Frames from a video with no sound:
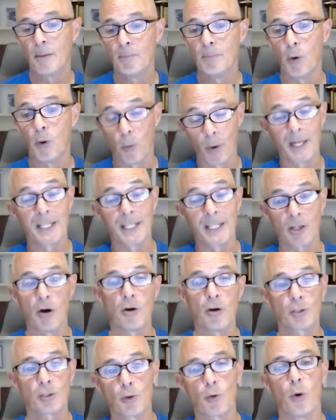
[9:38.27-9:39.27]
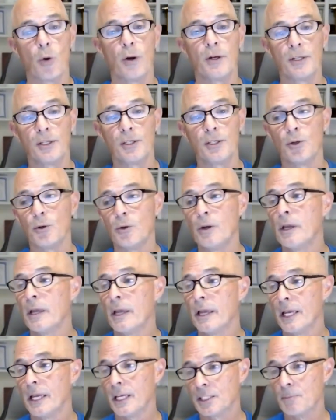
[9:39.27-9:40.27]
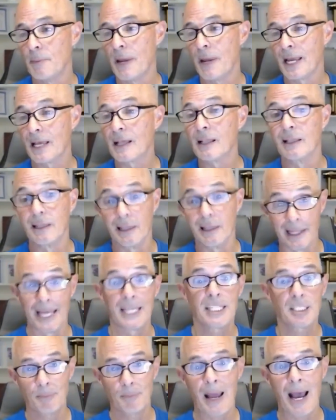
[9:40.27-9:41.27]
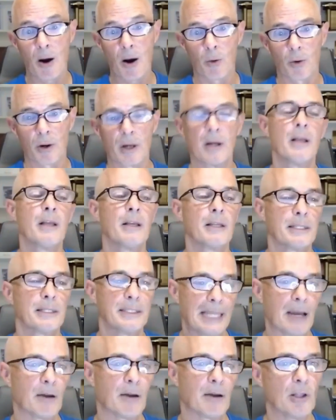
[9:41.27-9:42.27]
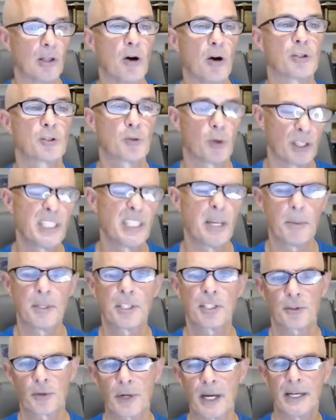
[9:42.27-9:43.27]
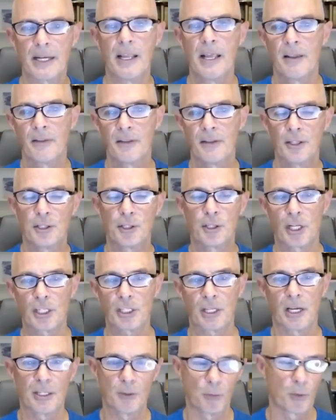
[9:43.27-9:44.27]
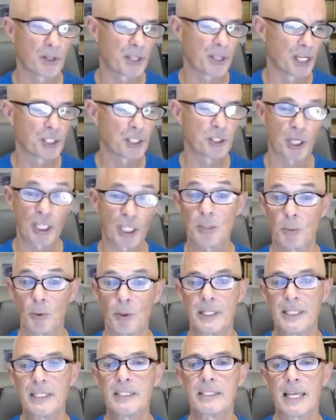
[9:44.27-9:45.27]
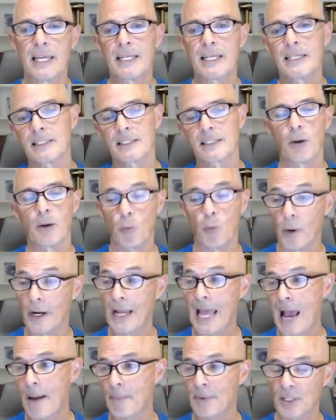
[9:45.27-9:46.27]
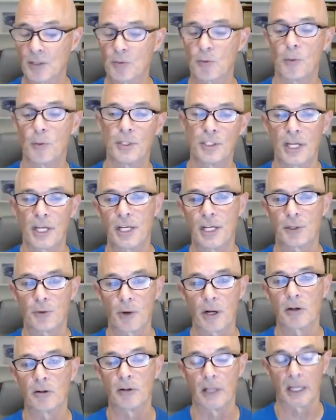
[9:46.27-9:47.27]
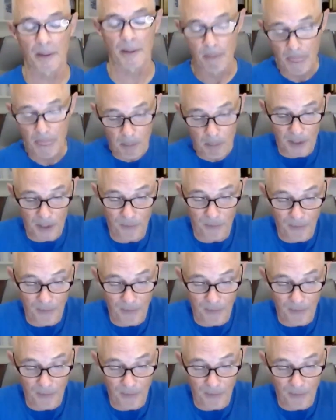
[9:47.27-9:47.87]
but what it's also going to do is make less power down low. So I'll demonstrate the adjust uh, with an adjustable intake design what happens when we change runner length. But the